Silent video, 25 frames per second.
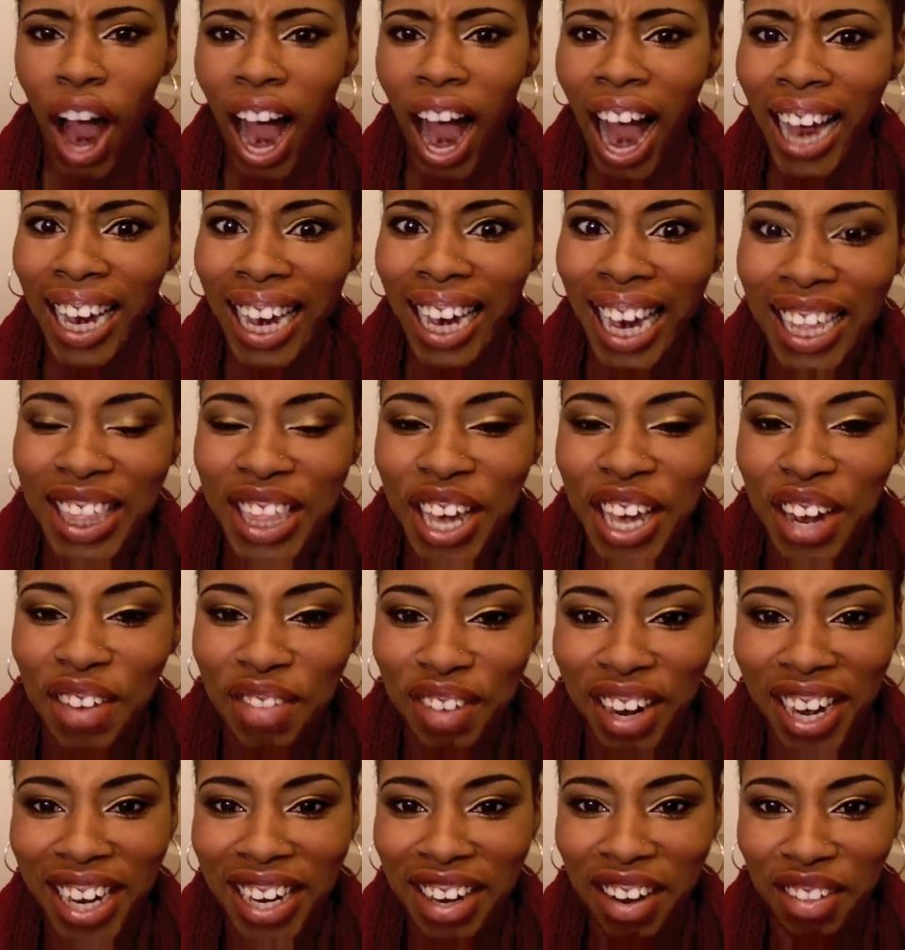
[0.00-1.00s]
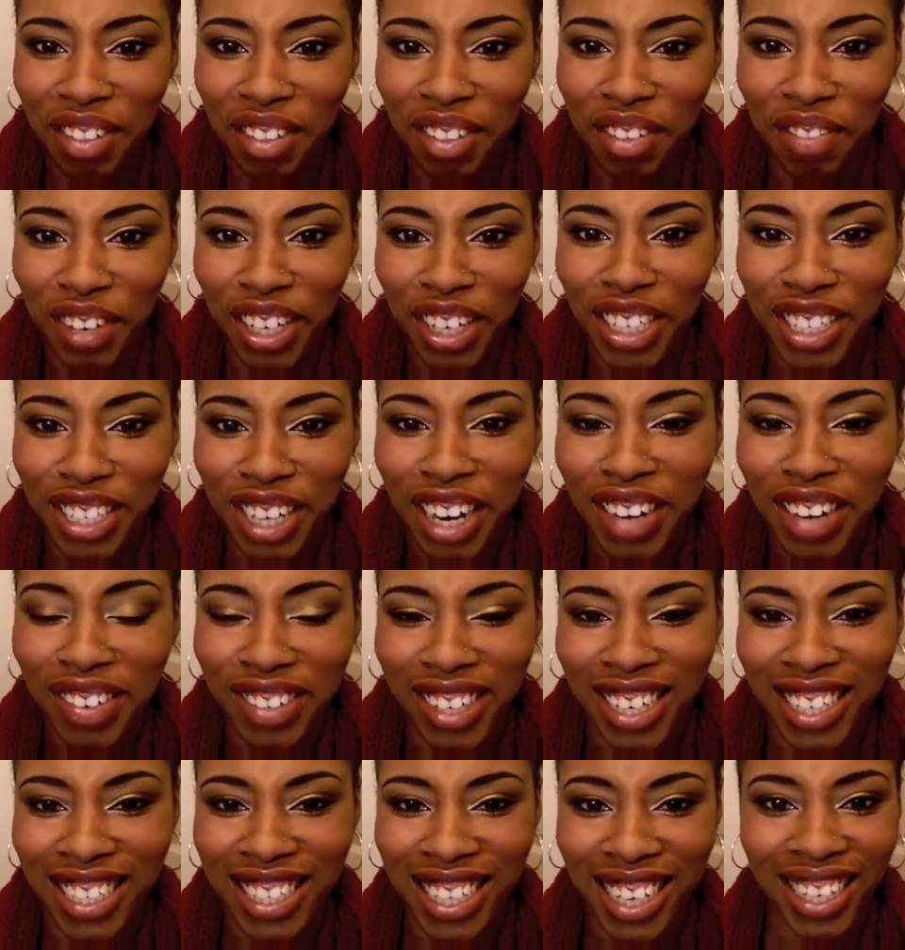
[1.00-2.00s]
I got that right on the first try
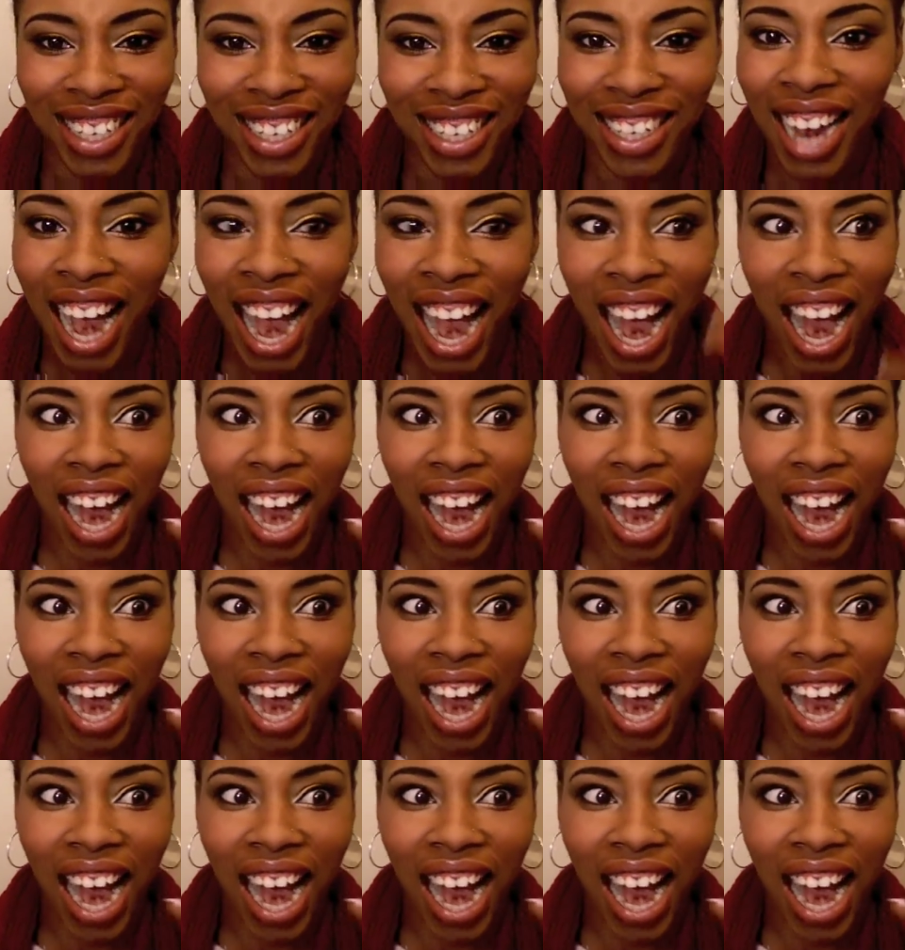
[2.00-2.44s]
when I said it.